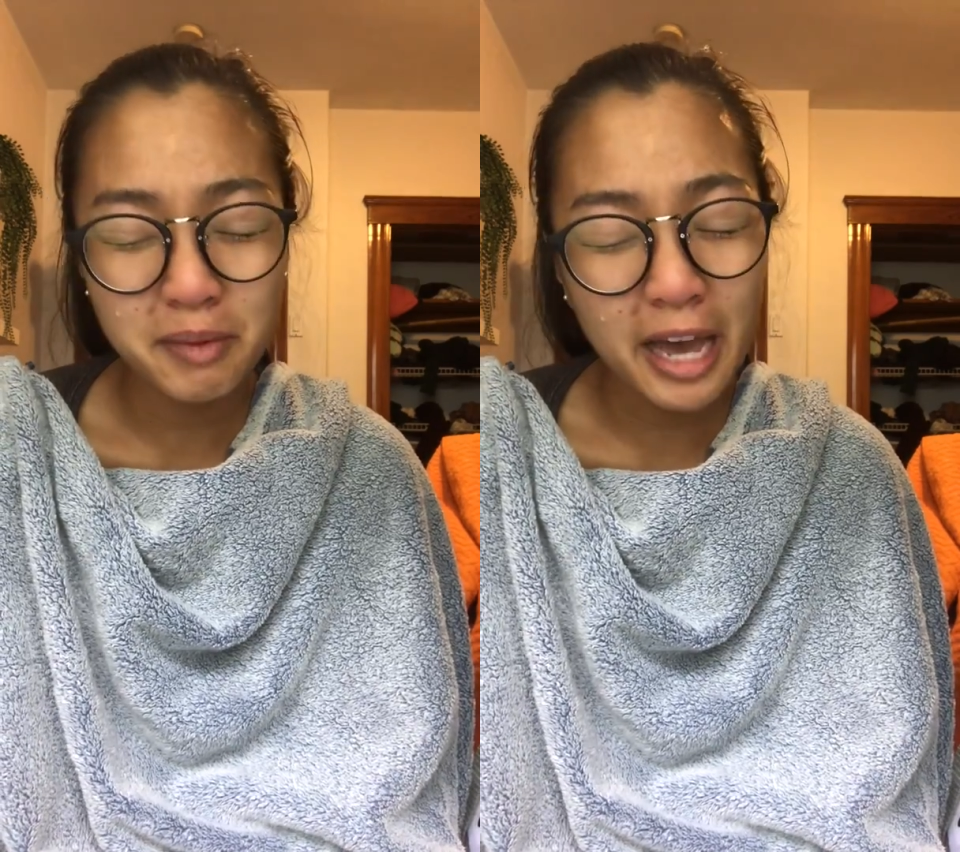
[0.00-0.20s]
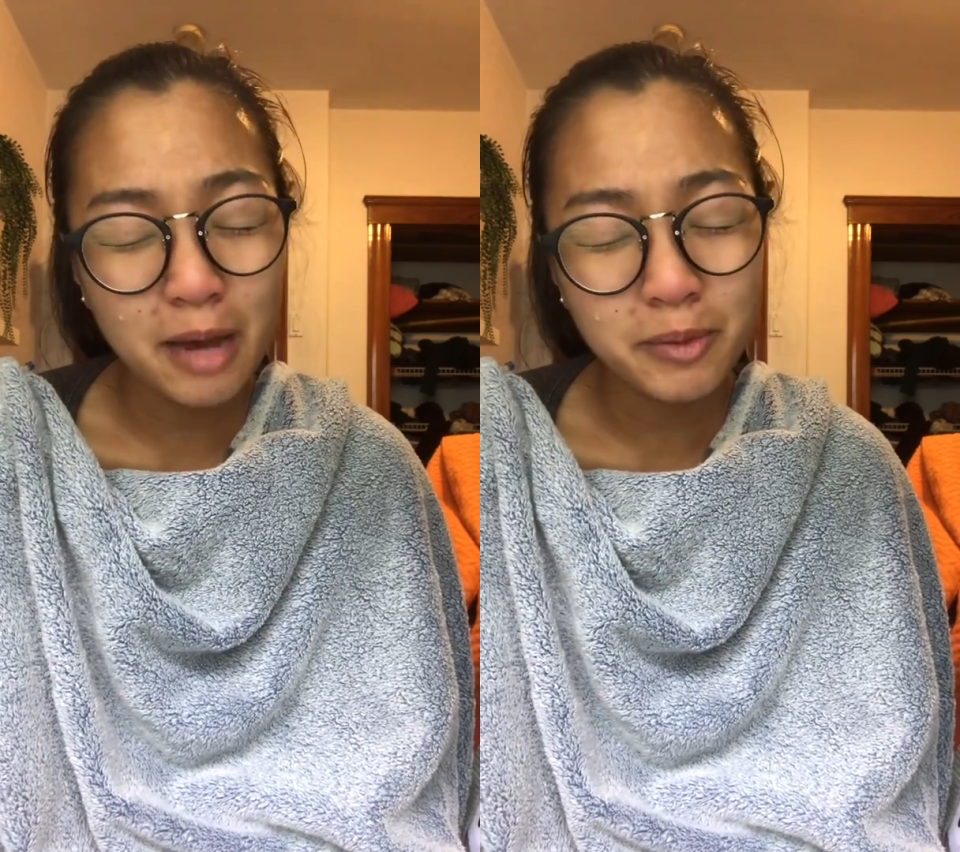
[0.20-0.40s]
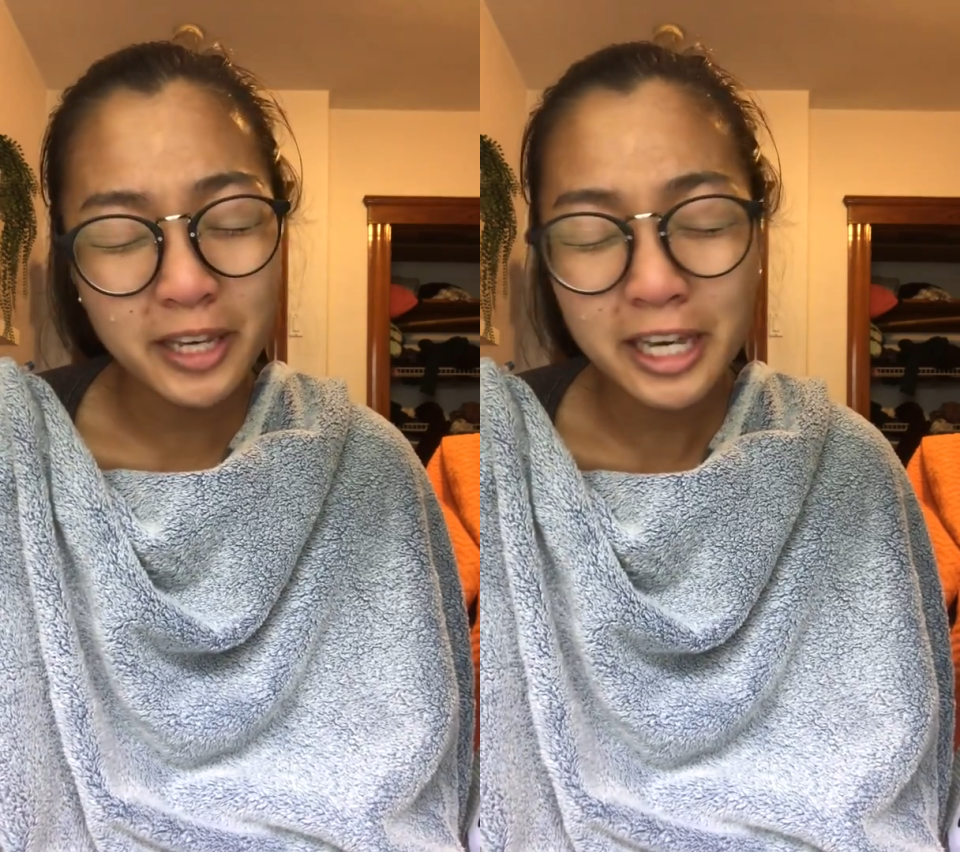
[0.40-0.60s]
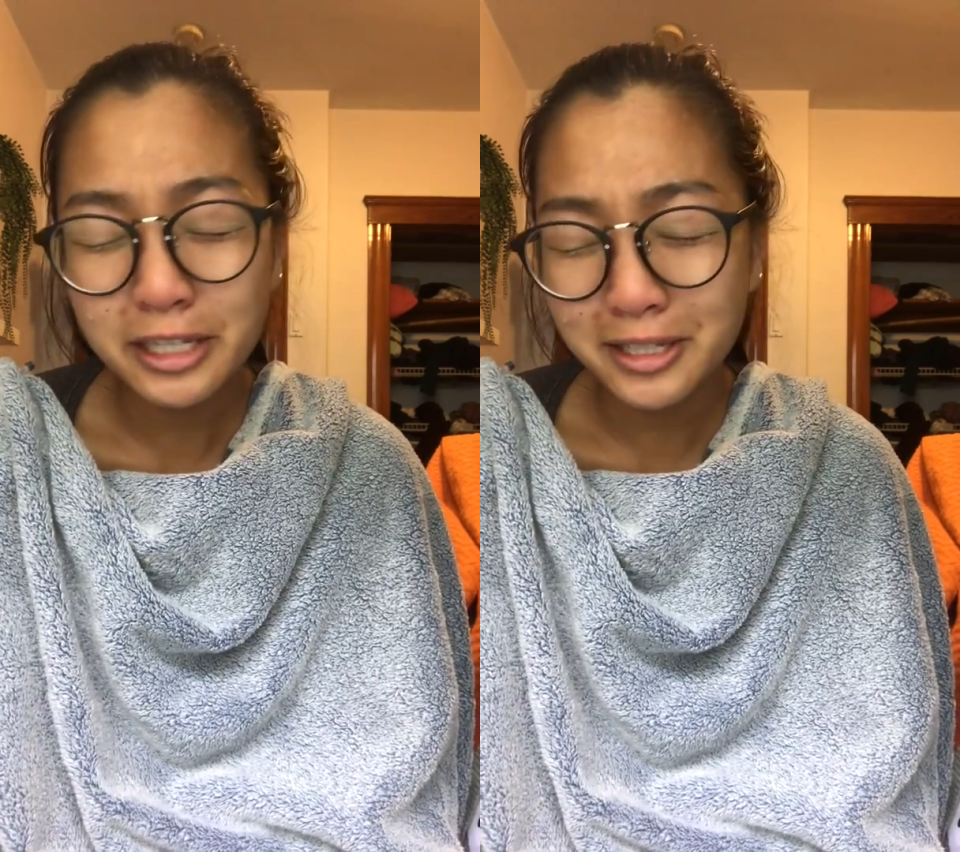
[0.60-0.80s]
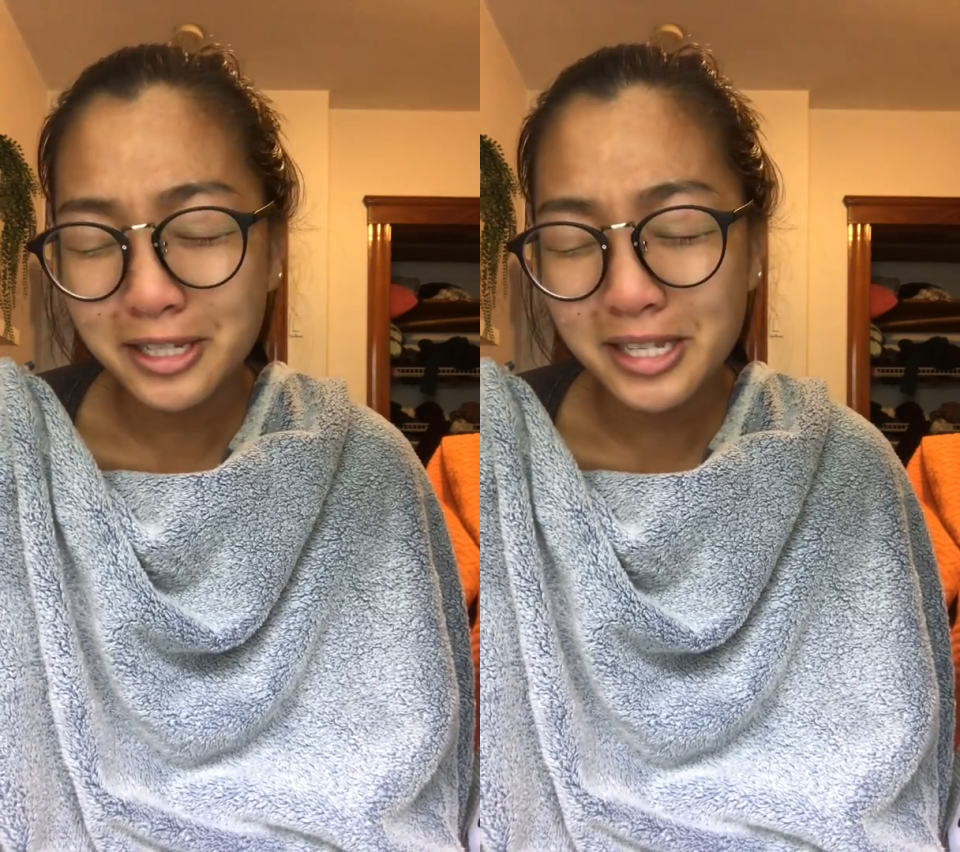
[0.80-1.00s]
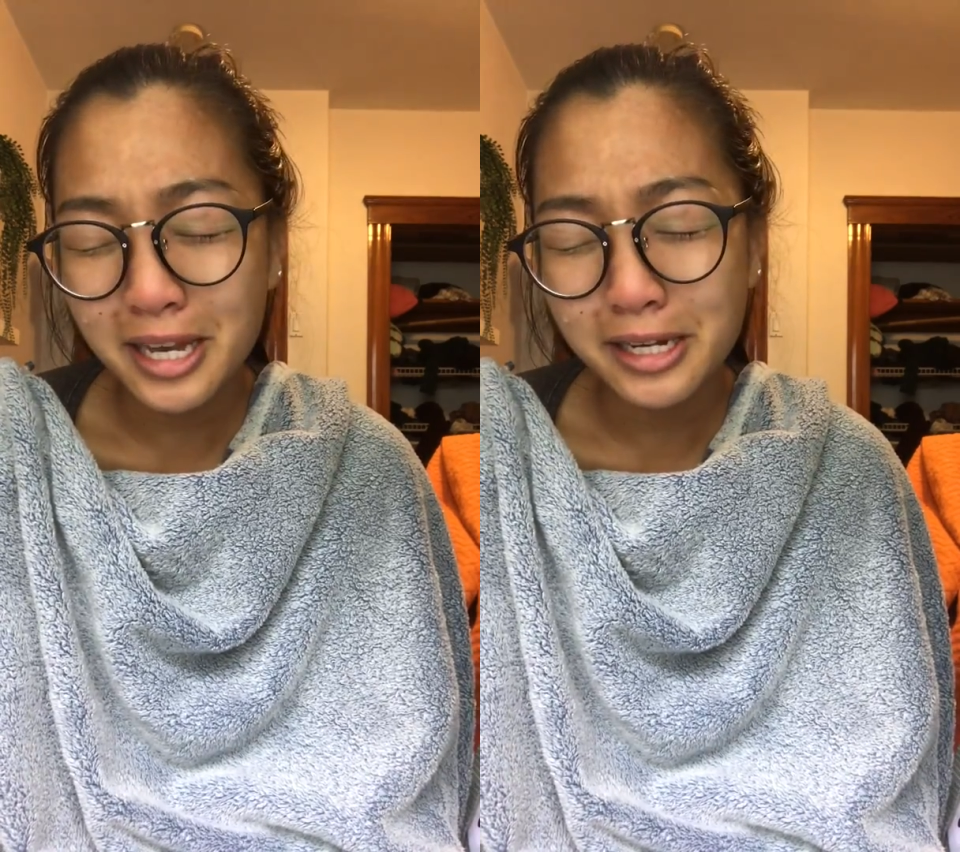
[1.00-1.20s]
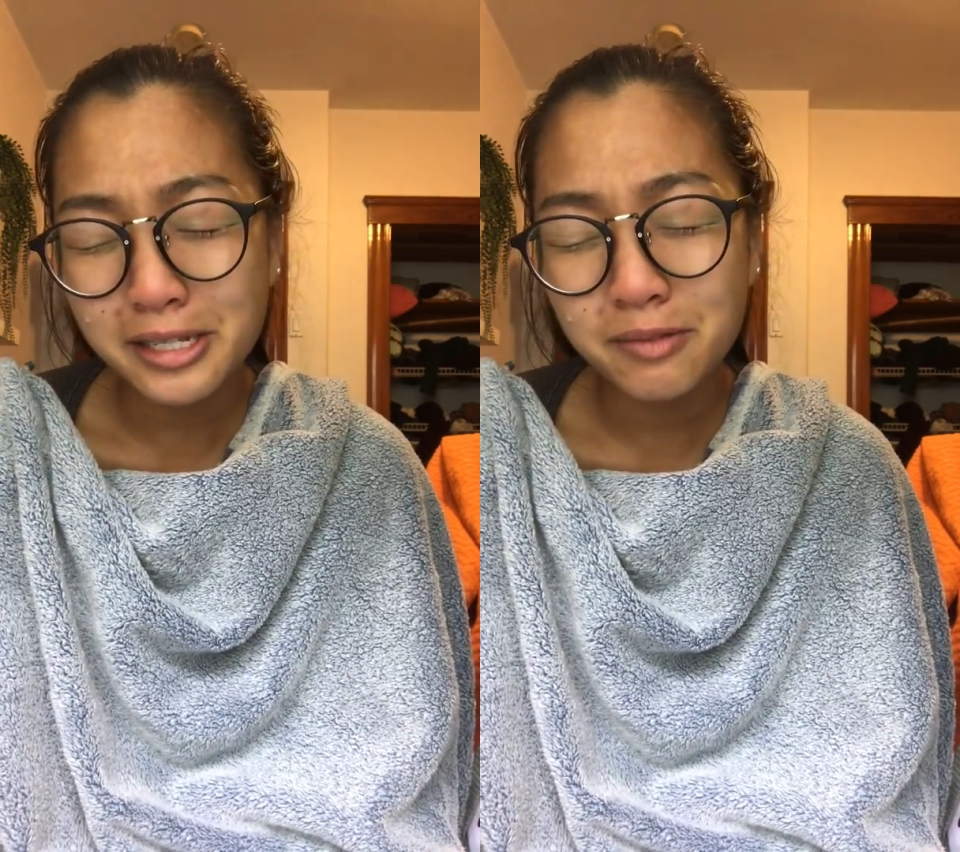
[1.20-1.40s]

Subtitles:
my application status.